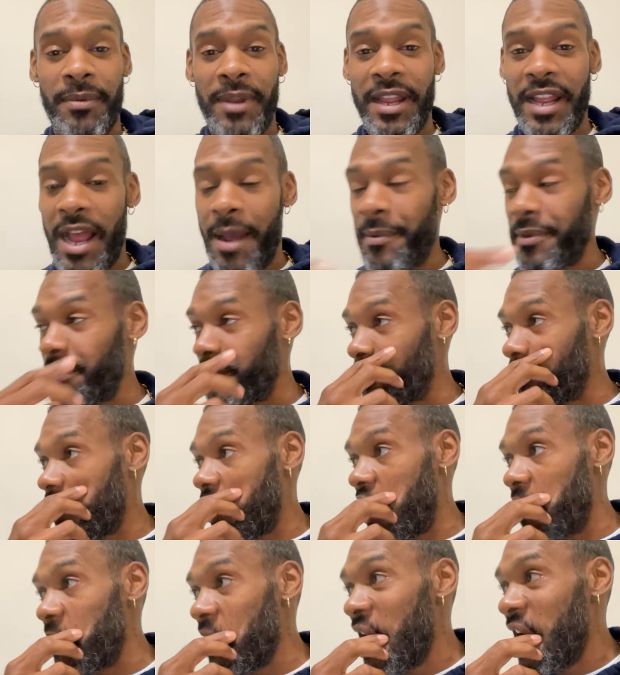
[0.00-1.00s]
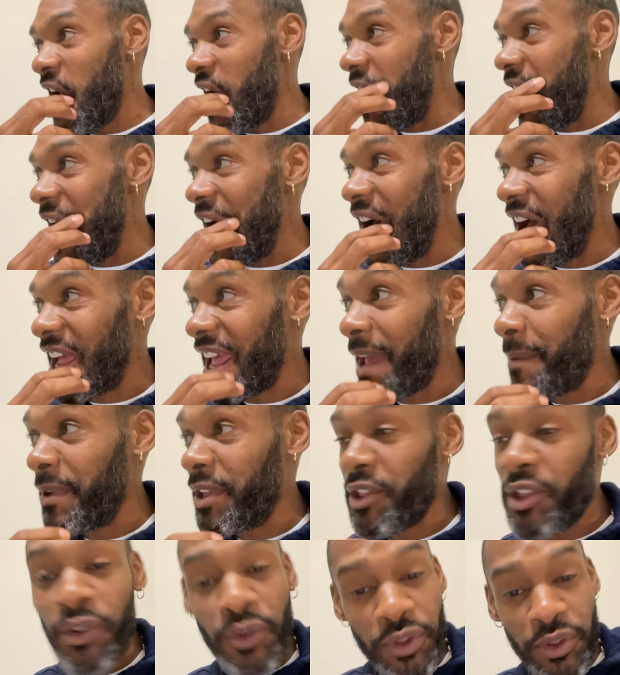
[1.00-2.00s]
like, comment, subscribe. Uh, I can't be
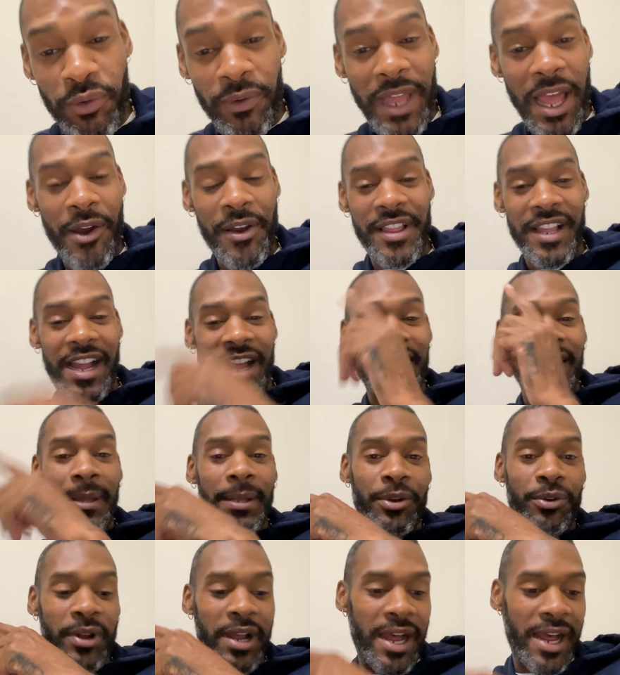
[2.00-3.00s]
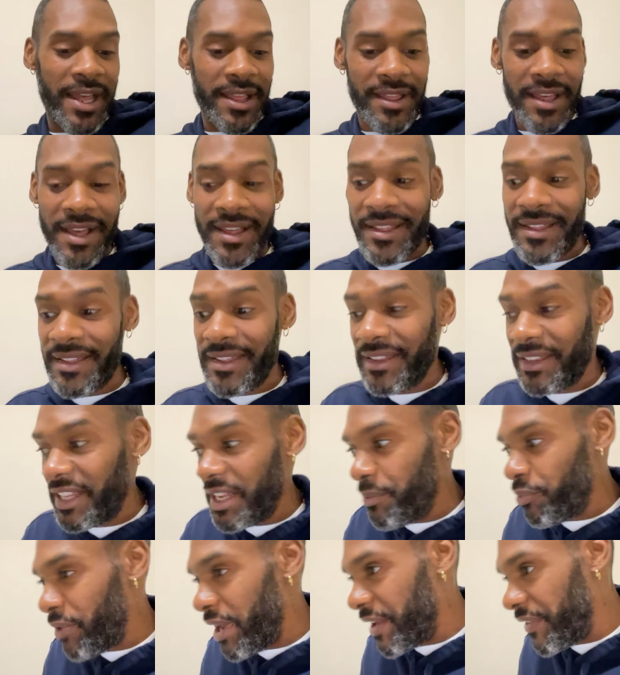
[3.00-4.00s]
too, too loud because I got the little guys
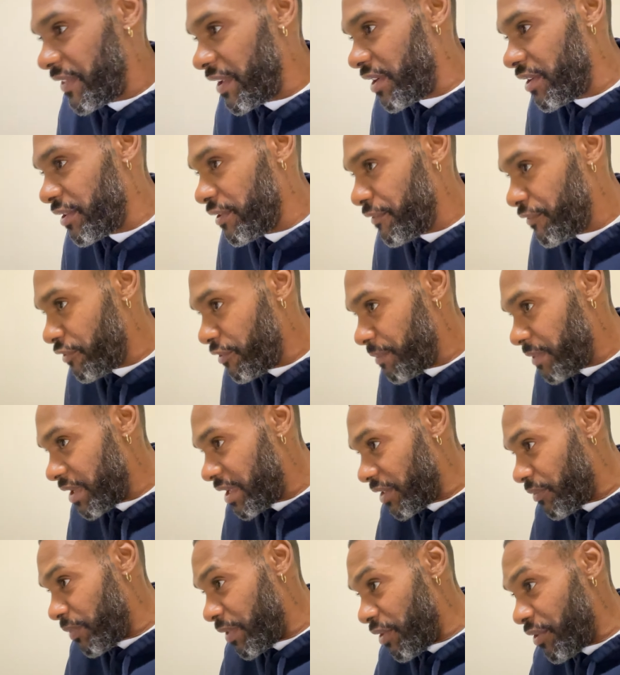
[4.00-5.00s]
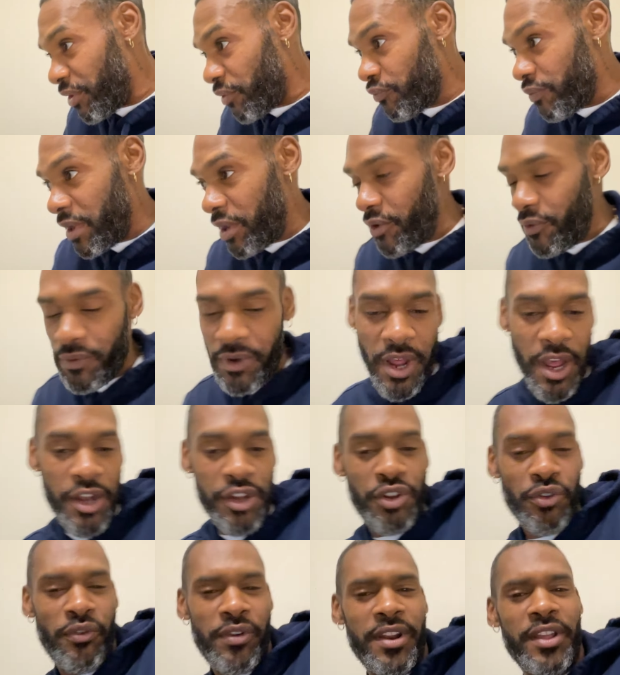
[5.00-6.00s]
sleep right there. You feel me? Because we on the road
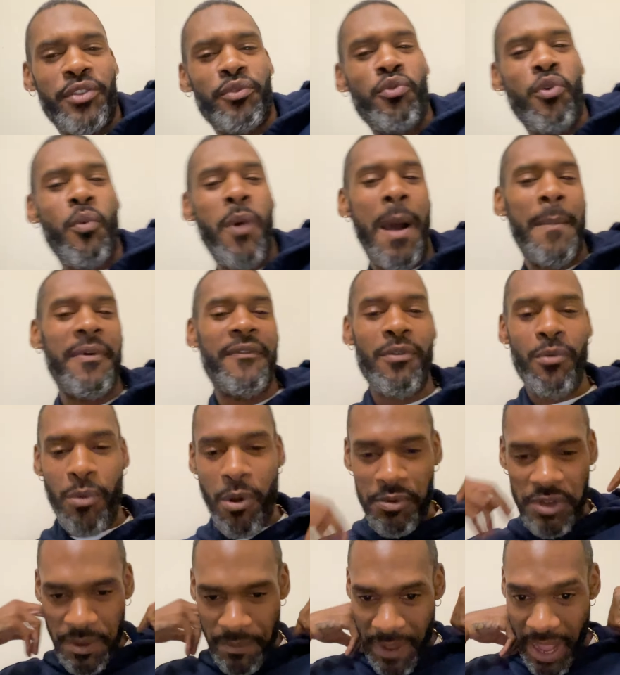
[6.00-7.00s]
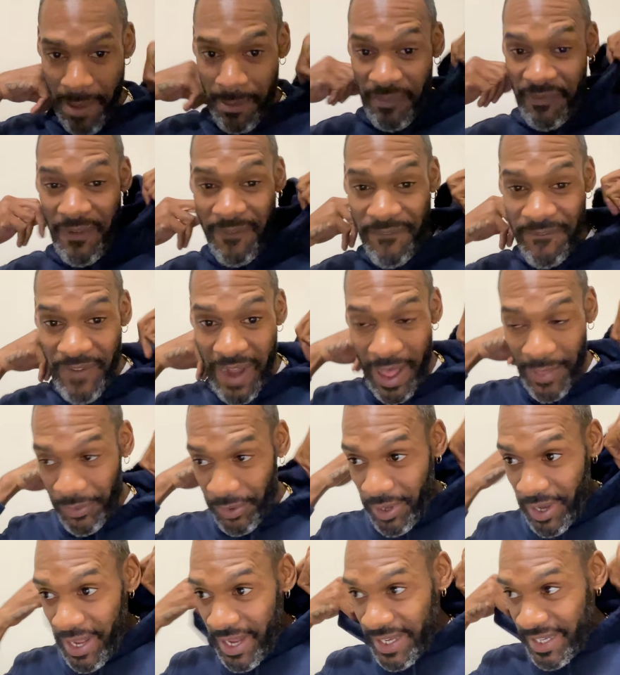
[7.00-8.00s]
doing this wop of a wonky bam of a
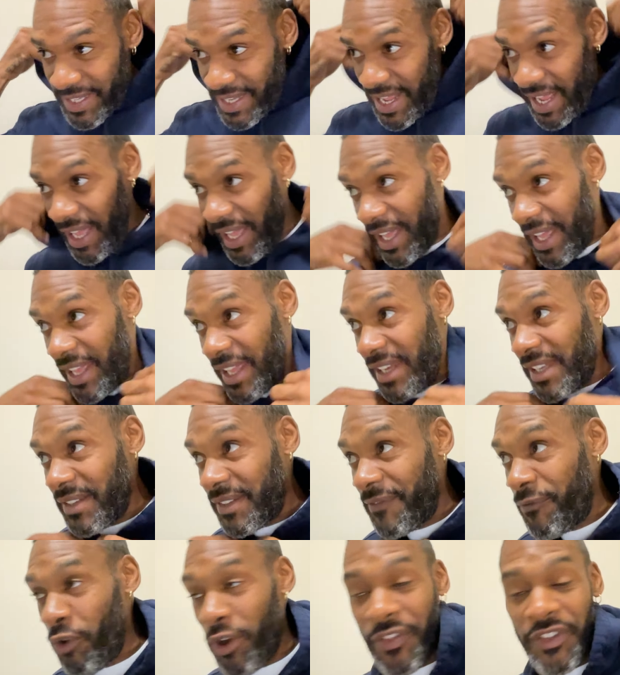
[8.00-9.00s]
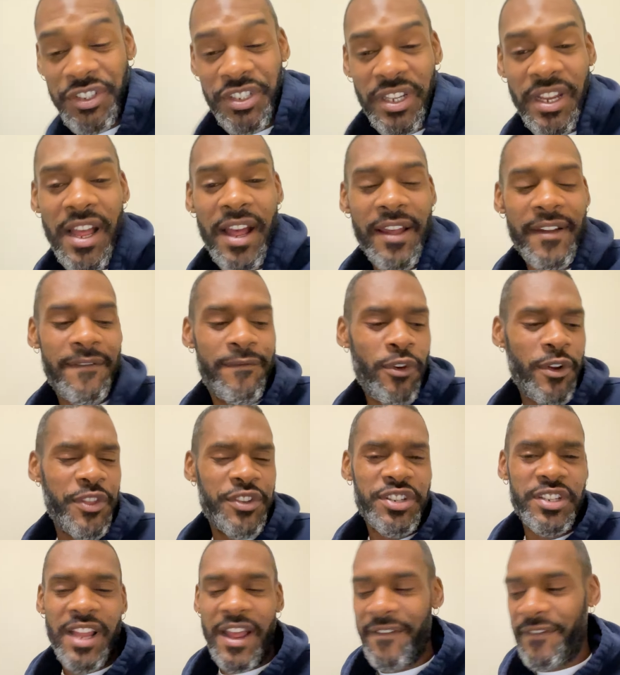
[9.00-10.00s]
father. Uh, 4th of July, 4th of
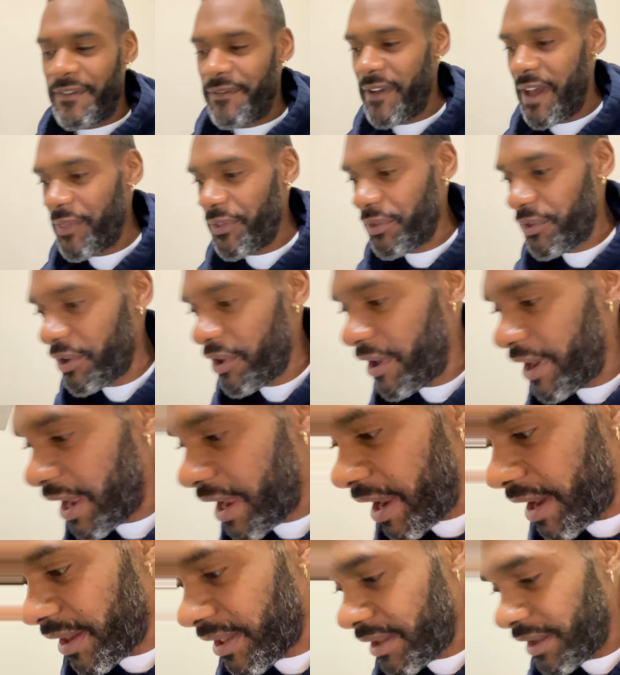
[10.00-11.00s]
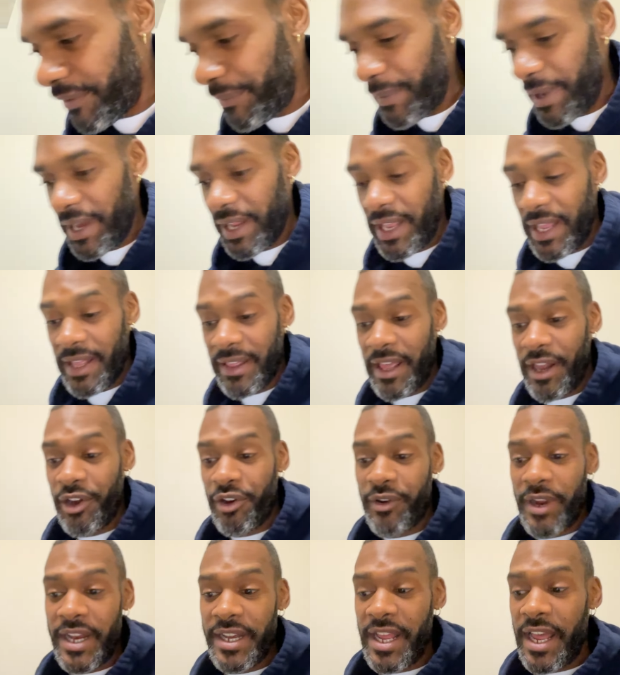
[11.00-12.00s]
July for fathers and all that kind of stuff, man. The kids had a
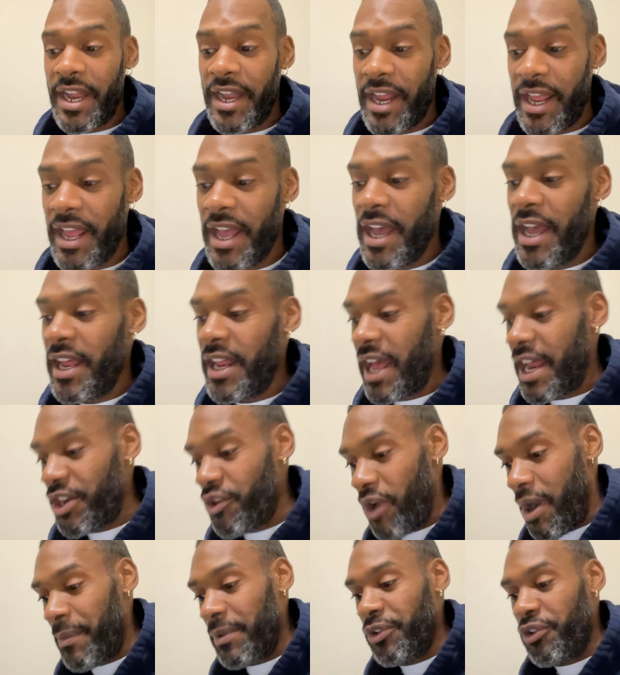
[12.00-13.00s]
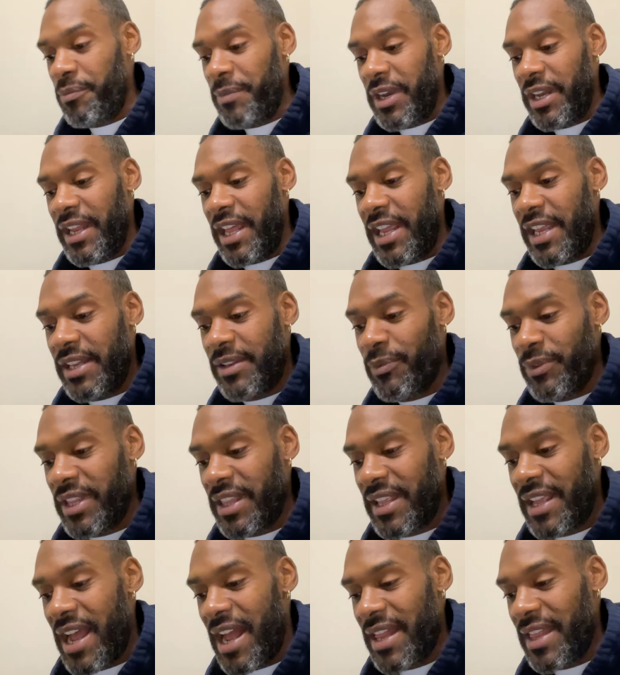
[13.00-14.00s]
great day today. No, I'm a little bit late.
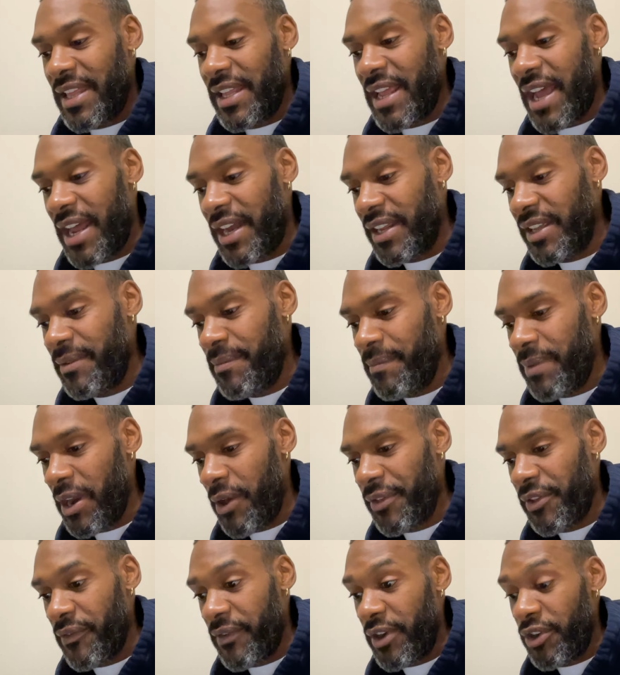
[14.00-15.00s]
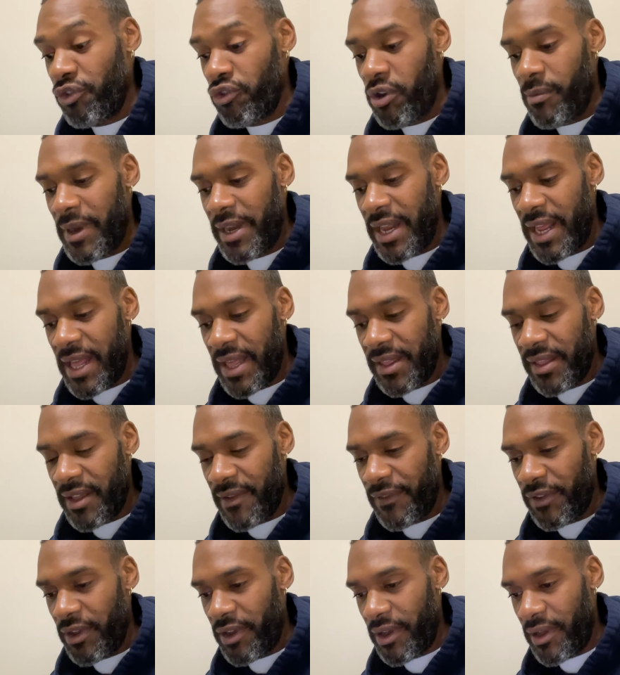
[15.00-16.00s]
It's Kantiana, but I was over there doing my dad
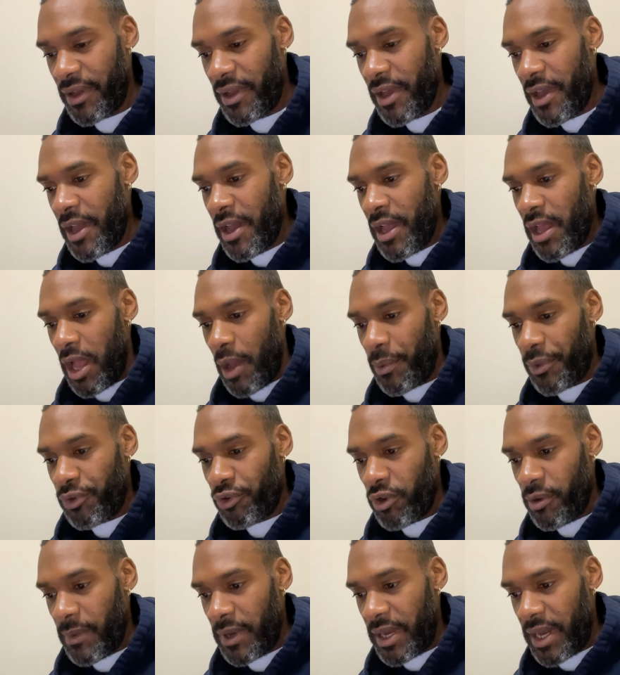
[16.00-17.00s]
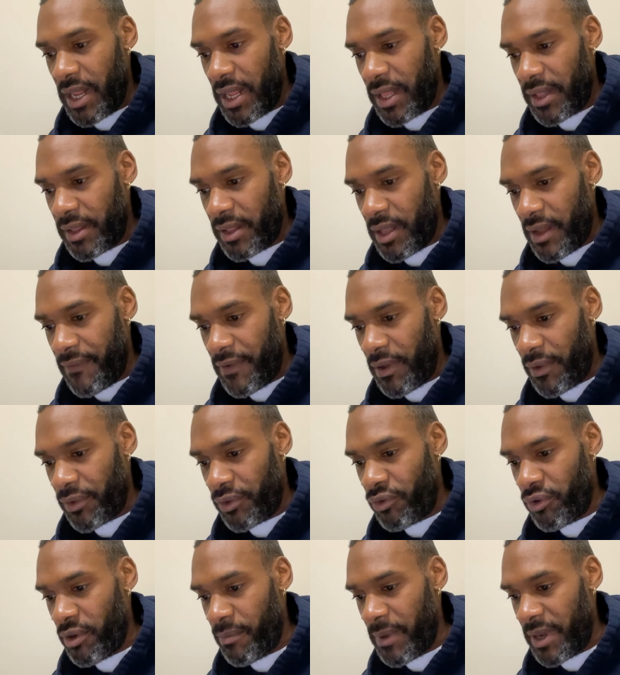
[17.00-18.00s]
stuff, y'all. I was doing my dad stuff. I was
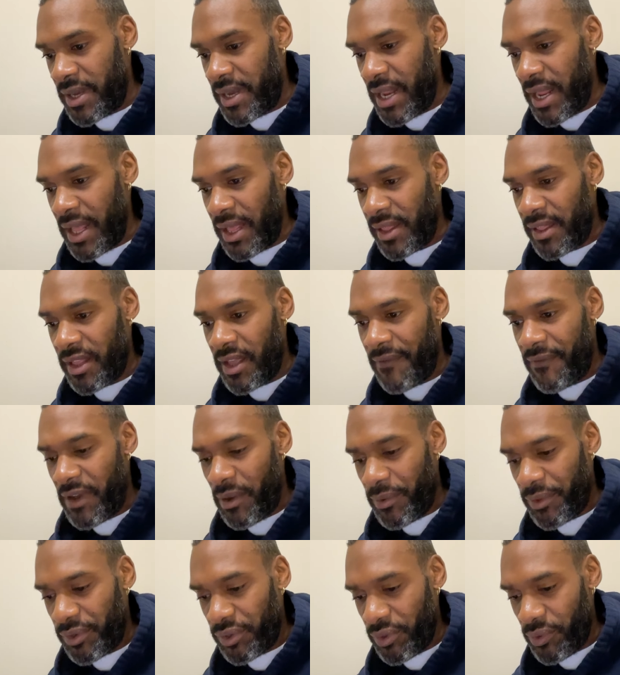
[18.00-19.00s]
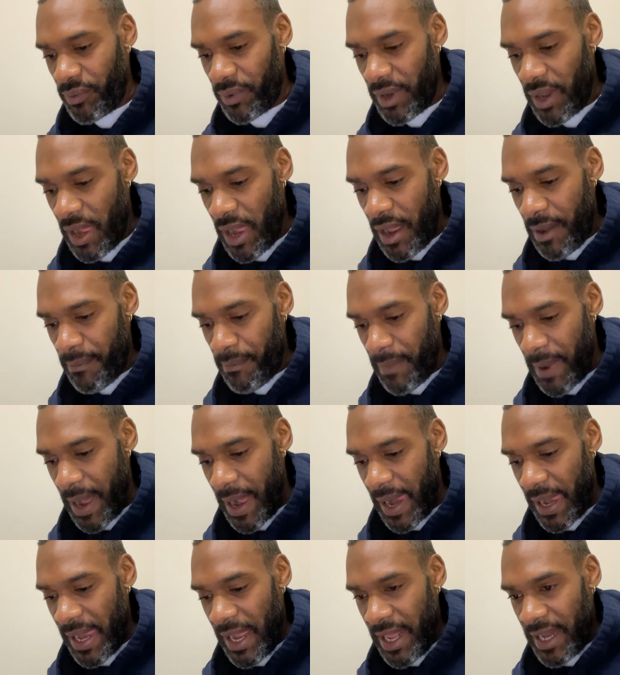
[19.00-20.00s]
doing my dad stuff. I was doing
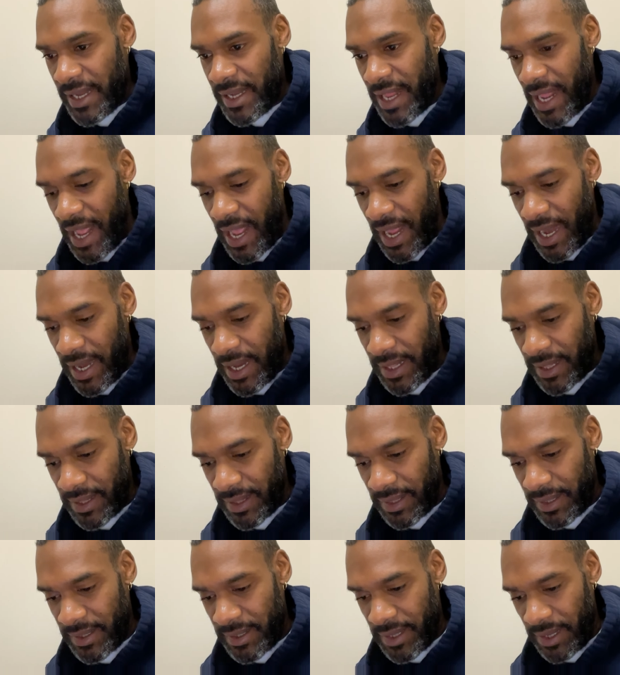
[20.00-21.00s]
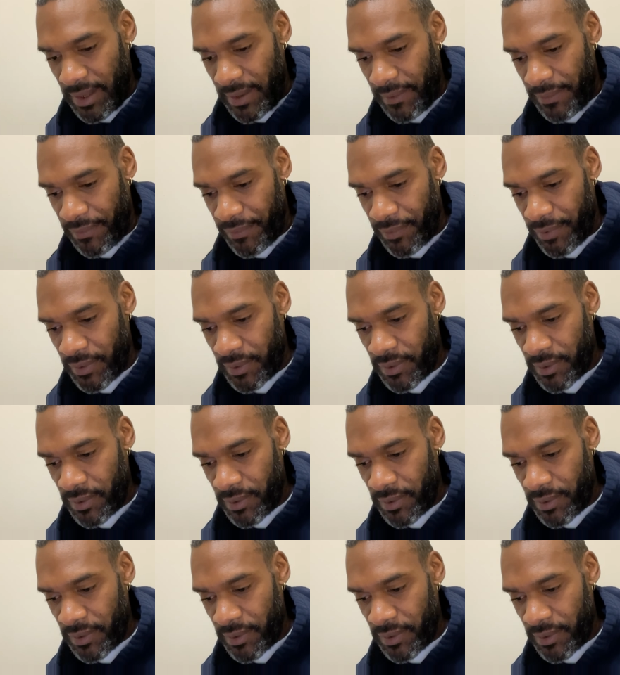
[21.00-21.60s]
my dad stuff.